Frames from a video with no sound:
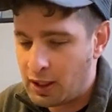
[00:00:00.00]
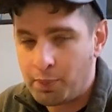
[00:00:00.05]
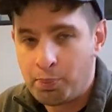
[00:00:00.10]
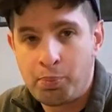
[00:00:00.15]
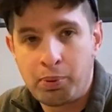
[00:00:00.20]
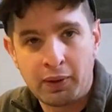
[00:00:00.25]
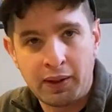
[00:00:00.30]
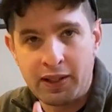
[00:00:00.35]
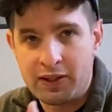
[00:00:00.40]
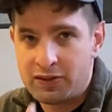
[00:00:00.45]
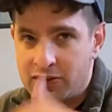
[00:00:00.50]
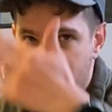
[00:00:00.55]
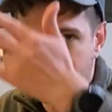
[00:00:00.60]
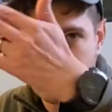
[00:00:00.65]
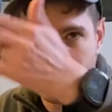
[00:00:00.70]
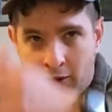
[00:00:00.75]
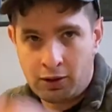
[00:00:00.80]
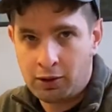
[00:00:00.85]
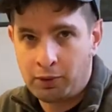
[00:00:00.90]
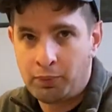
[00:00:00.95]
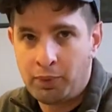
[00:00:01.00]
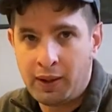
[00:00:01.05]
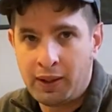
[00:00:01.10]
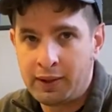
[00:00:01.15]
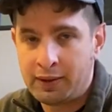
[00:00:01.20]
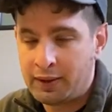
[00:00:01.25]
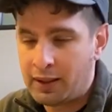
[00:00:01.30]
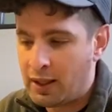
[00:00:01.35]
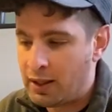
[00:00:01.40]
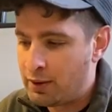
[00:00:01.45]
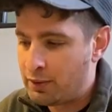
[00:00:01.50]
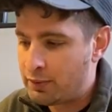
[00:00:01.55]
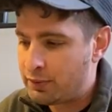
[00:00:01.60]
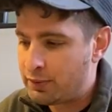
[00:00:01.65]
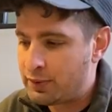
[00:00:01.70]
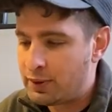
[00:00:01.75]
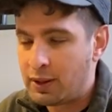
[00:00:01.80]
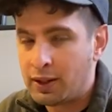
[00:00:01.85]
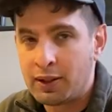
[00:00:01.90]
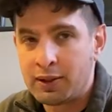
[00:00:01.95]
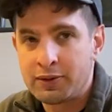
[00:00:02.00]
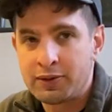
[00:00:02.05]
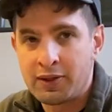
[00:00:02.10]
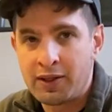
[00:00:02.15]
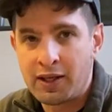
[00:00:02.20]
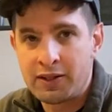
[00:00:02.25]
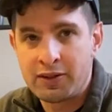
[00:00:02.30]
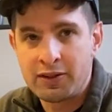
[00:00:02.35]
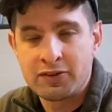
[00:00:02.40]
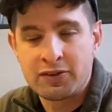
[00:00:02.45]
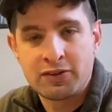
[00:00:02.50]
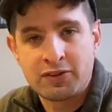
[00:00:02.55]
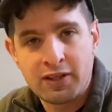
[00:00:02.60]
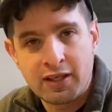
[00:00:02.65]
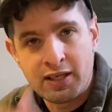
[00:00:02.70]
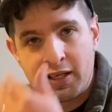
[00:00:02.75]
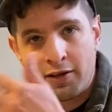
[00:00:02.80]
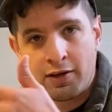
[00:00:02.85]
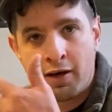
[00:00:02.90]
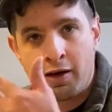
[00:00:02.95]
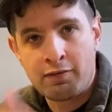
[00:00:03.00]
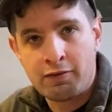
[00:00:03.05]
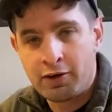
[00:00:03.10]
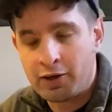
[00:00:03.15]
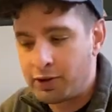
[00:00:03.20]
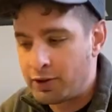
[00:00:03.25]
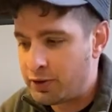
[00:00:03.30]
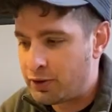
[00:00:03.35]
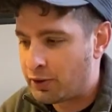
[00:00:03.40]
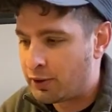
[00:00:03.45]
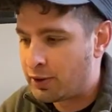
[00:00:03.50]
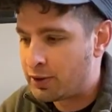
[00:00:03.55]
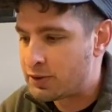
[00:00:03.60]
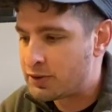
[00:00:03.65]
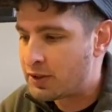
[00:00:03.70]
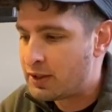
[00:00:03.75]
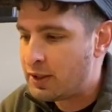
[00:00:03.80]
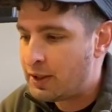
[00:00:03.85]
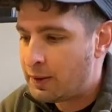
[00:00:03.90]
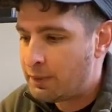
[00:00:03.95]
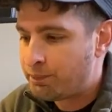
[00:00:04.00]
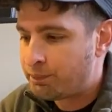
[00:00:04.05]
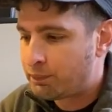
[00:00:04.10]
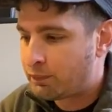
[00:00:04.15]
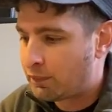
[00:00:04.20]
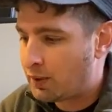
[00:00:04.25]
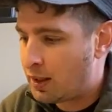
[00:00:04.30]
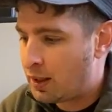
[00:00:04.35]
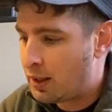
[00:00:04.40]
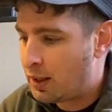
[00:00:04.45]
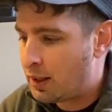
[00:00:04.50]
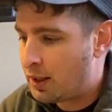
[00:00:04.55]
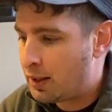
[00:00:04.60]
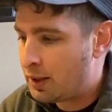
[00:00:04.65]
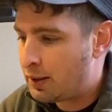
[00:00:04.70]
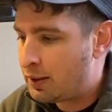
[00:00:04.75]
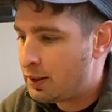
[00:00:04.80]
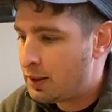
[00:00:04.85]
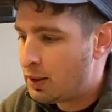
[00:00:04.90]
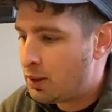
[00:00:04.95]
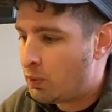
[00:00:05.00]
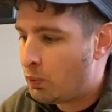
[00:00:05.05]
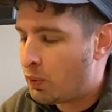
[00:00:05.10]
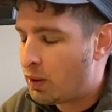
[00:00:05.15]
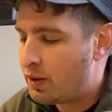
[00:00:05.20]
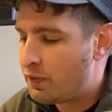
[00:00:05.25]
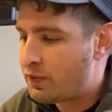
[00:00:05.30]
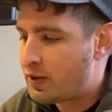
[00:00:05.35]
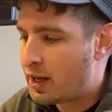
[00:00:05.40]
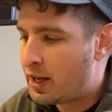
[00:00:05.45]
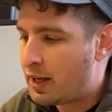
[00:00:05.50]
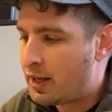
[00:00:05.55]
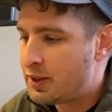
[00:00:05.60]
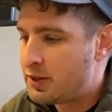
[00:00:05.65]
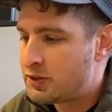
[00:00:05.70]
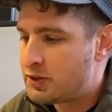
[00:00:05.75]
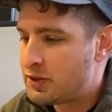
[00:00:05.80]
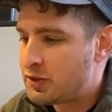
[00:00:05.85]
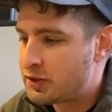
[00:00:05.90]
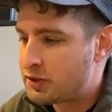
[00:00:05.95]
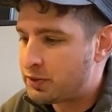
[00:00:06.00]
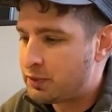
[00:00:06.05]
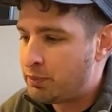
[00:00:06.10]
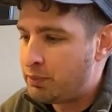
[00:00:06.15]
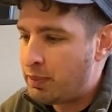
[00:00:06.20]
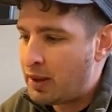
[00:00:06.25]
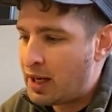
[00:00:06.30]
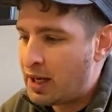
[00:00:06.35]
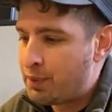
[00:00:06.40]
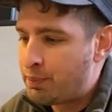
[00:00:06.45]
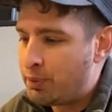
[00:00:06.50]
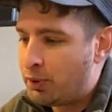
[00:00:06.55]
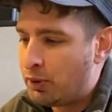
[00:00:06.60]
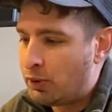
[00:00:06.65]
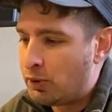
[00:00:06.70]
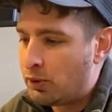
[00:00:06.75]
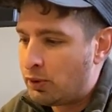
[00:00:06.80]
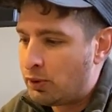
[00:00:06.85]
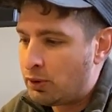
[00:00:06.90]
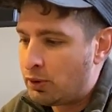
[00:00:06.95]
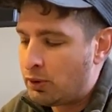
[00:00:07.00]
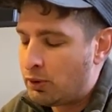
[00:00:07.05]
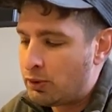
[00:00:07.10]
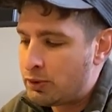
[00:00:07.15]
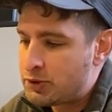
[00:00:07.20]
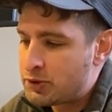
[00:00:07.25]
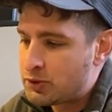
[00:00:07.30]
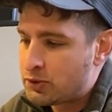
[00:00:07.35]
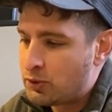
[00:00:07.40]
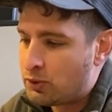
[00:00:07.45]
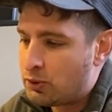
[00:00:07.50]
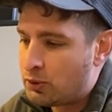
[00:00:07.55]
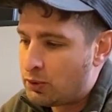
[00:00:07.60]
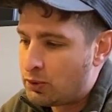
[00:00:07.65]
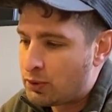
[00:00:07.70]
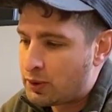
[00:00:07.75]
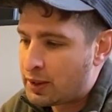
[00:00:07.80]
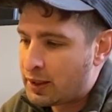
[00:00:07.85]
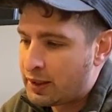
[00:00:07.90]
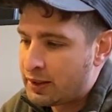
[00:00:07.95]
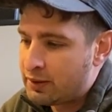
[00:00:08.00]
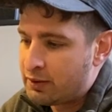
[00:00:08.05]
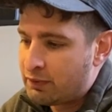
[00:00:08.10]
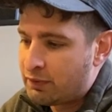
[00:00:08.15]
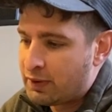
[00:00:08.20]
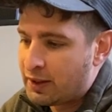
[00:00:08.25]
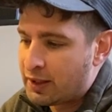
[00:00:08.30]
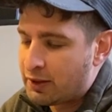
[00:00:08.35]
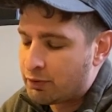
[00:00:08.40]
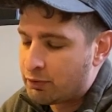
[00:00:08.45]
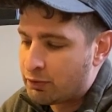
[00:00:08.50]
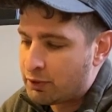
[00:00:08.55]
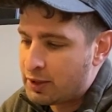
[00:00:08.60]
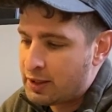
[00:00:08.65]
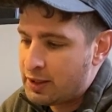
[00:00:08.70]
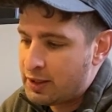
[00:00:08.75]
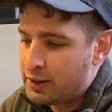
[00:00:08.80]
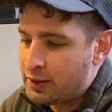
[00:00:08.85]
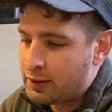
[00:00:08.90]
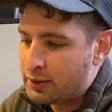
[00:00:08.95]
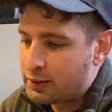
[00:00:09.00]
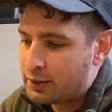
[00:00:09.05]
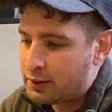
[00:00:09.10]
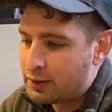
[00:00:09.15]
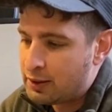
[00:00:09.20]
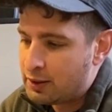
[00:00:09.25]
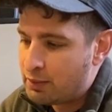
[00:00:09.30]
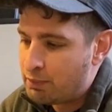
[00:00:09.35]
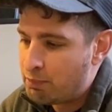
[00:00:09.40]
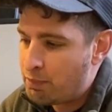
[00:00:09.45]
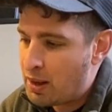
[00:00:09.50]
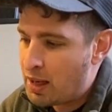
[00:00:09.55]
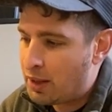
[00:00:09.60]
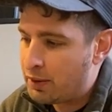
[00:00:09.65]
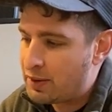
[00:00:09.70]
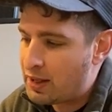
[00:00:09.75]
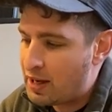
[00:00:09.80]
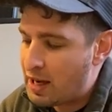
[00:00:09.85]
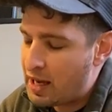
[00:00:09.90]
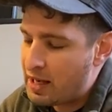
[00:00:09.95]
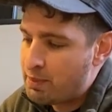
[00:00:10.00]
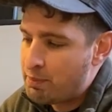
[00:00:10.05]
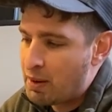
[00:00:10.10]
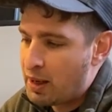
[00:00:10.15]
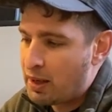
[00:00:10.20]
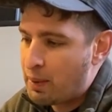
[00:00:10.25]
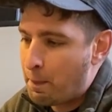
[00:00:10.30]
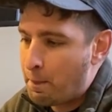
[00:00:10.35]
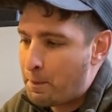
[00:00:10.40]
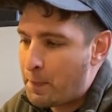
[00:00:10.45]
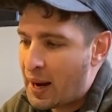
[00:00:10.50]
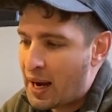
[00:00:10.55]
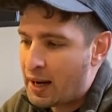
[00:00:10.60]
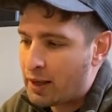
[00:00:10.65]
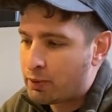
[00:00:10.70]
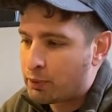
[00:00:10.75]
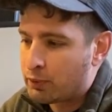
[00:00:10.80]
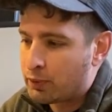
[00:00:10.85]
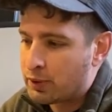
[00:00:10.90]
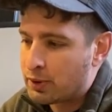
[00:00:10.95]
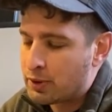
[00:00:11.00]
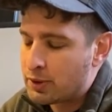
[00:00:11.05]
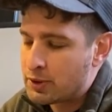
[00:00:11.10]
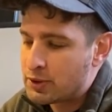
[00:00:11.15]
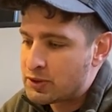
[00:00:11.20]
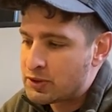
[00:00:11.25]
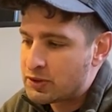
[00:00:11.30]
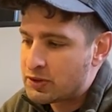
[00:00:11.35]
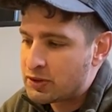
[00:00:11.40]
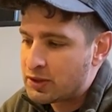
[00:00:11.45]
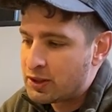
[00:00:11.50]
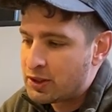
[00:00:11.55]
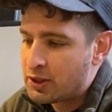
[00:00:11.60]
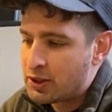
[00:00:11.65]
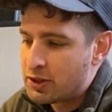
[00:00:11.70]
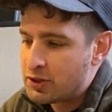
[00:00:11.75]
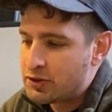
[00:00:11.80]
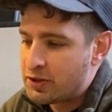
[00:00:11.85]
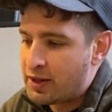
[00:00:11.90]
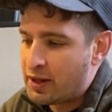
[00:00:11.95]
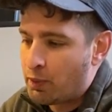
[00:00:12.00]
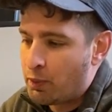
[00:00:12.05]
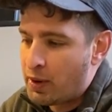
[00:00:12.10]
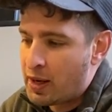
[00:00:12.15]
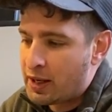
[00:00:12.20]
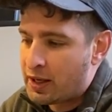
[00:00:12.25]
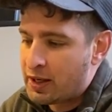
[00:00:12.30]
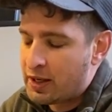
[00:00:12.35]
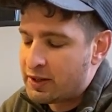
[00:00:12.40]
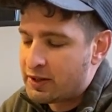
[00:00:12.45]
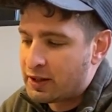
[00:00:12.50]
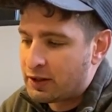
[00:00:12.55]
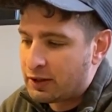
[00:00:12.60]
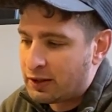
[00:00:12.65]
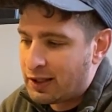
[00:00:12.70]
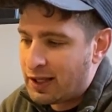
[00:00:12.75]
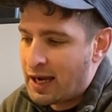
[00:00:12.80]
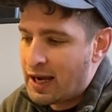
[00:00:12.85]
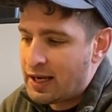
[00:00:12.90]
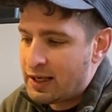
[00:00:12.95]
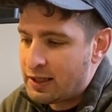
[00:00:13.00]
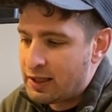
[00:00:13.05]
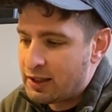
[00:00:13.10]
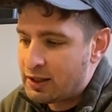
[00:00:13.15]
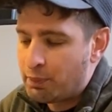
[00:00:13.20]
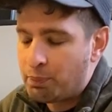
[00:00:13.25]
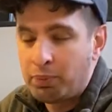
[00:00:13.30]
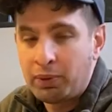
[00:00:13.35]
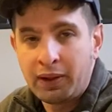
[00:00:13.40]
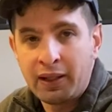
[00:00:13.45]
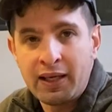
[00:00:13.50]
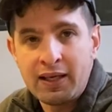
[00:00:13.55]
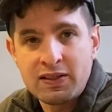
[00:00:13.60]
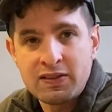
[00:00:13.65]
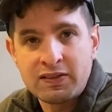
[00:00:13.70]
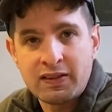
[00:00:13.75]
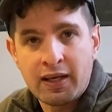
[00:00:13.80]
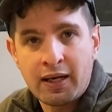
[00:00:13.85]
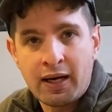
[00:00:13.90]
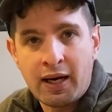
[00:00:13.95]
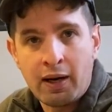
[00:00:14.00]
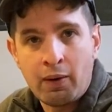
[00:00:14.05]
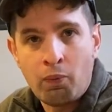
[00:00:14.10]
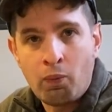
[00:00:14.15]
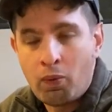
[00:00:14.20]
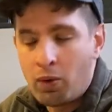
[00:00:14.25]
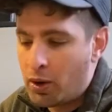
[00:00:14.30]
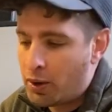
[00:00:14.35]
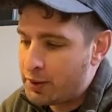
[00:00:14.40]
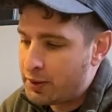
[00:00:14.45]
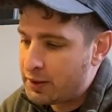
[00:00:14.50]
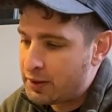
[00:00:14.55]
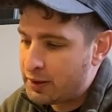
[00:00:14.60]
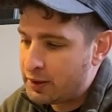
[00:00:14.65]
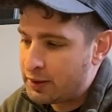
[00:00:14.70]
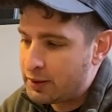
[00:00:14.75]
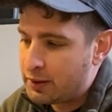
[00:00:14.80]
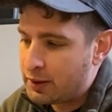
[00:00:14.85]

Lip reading: Plates all the way out to that distance at every 100 yards. What I've got is this Magpul old school kind of like ring mount. I had to mount it backwards so that way I could get the light in the place that I wanted it.